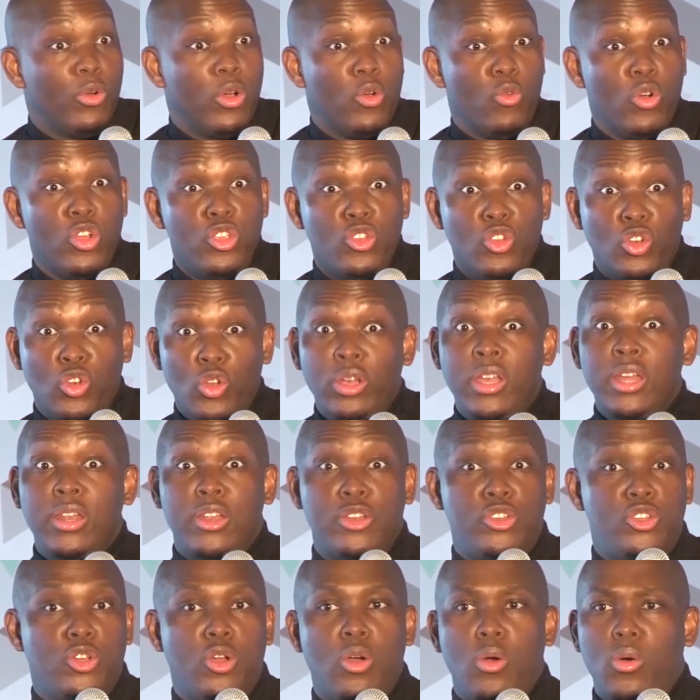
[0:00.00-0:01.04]
when you look at
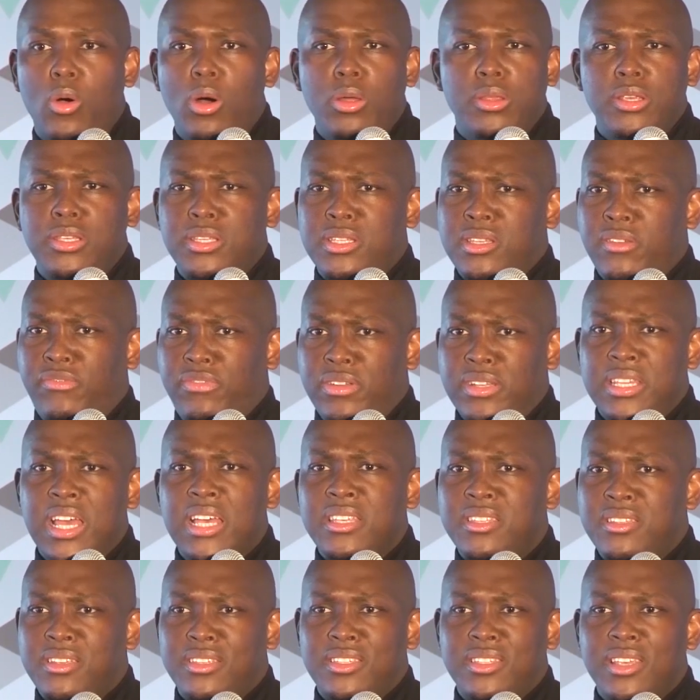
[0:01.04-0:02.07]
it, you go, oh, this is a
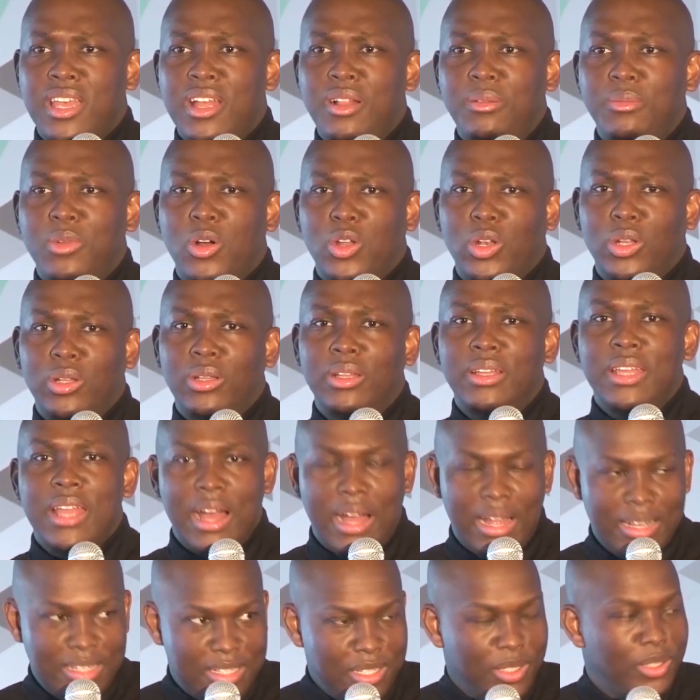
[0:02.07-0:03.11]
fantastic scale model. Yeah,
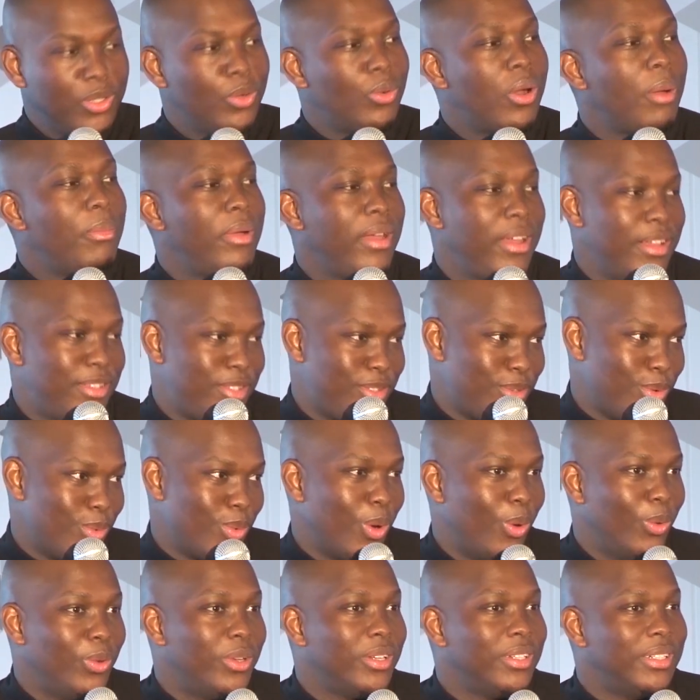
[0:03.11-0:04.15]
until the rubber hits the
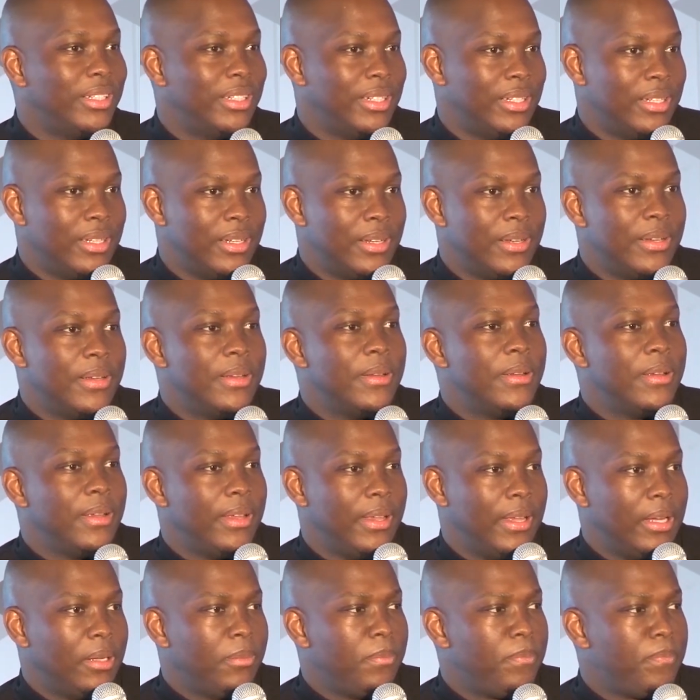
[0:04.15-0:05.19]
road.
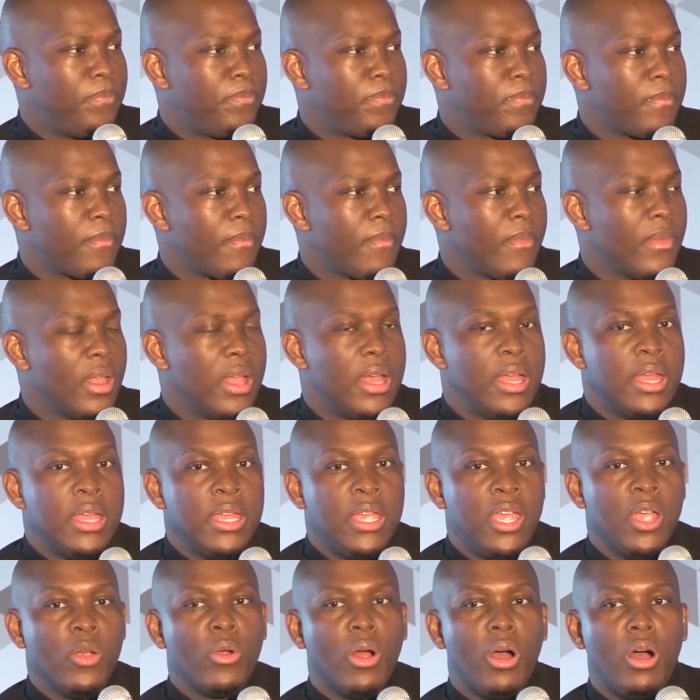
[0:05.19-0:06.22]
Yeah.
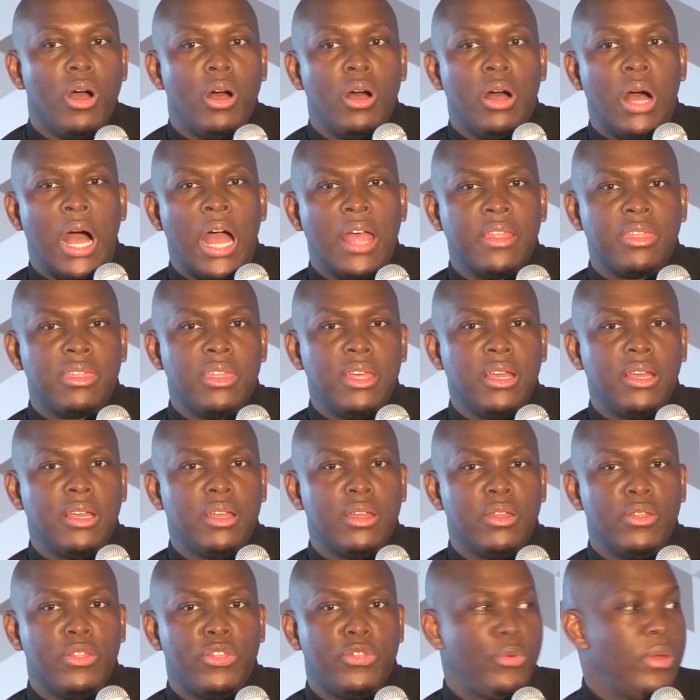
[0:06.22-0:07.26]
Here are, I
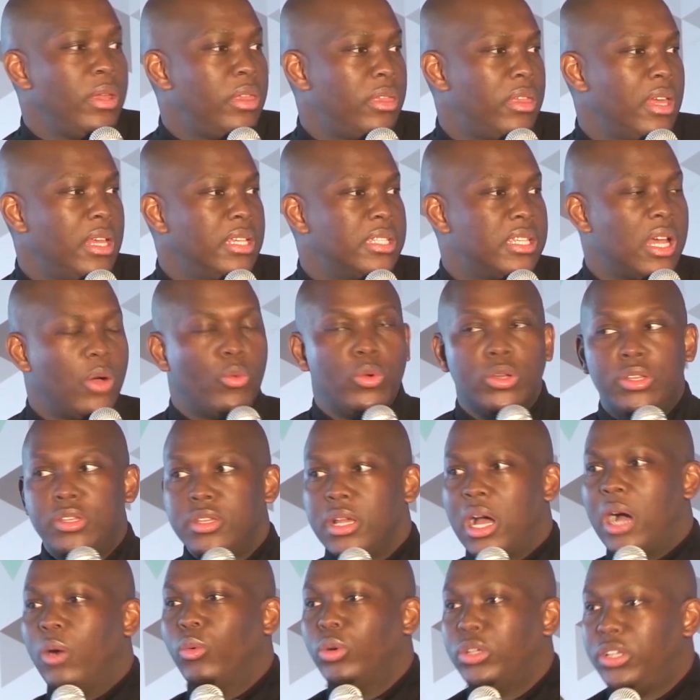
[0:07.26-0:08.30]
think, 3 things I
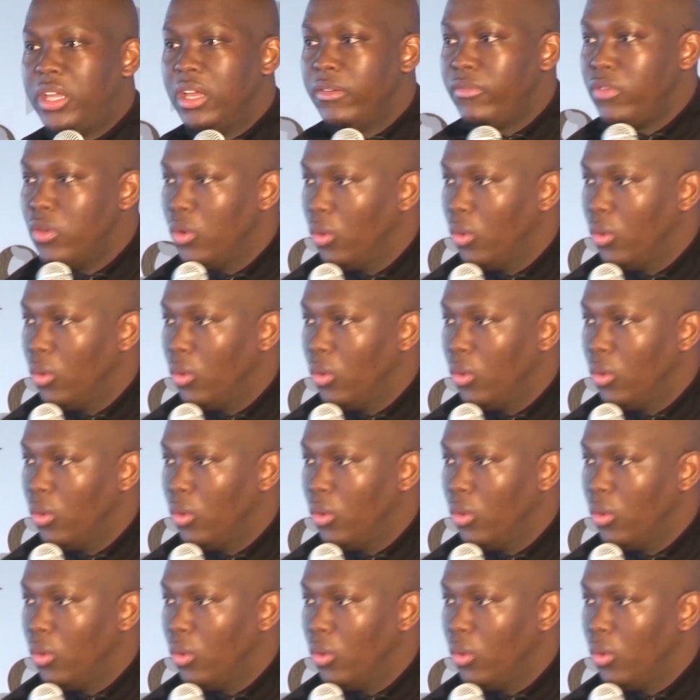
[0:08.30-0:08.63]
would give